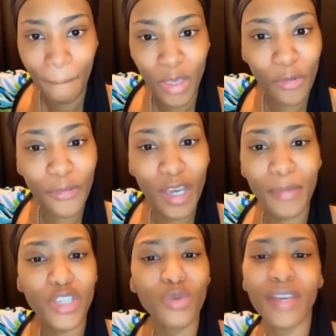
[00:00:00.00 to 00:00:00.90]
you feel
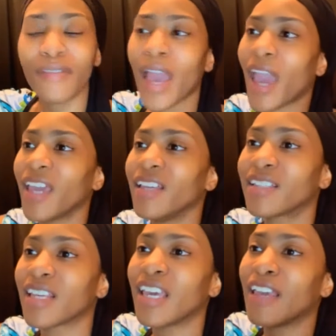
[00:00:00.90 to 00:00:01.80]
me you even hate
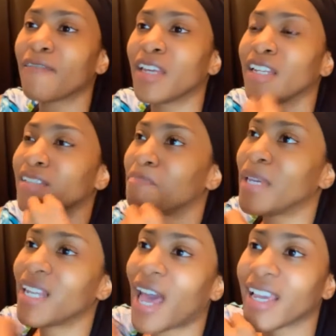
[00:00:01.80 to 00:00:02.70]
to even
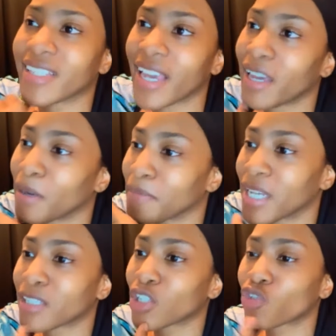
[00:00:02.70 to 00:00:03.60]
be like damn
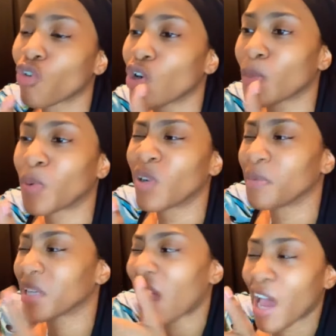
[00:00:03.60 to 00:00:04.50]
that's a strong point
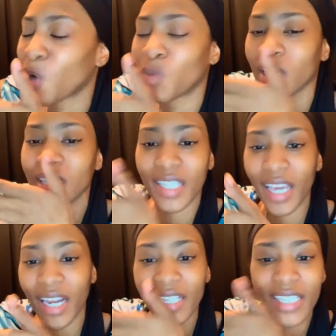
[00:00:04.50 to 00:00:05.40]
but i don't want to
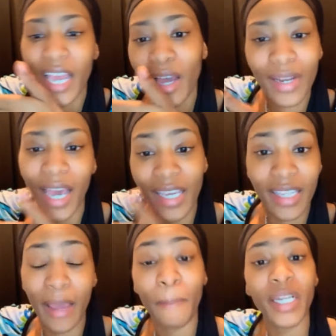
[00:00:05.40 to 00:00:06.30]
say it and sound like
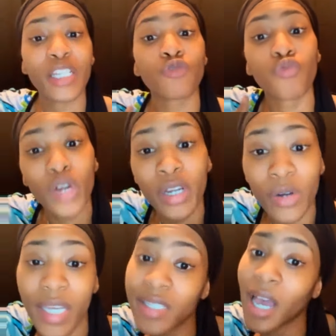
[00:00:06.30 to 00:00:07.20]
that but it's real
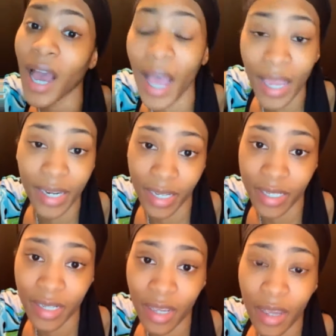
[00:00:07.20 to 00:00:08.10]
it's
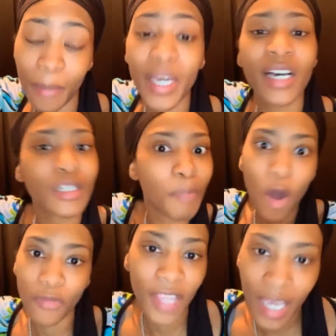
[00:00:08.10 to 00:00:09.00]
honest because
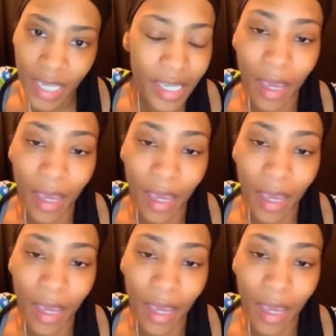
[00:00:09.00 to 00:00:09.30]
both things